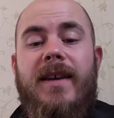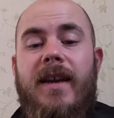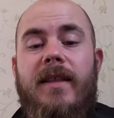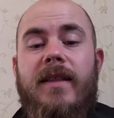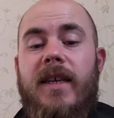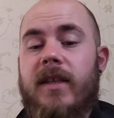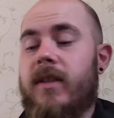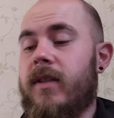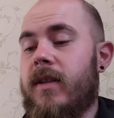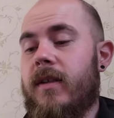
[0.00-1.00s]
And
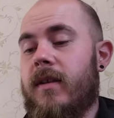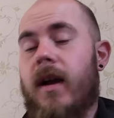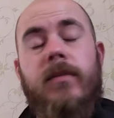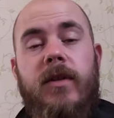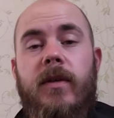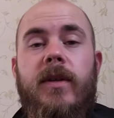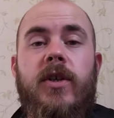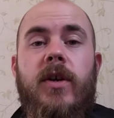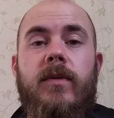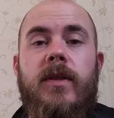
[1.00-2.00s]
this absolutely
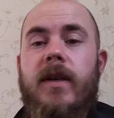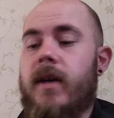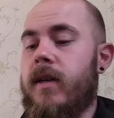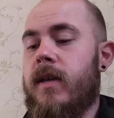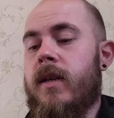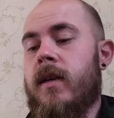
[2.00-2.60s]
shows that.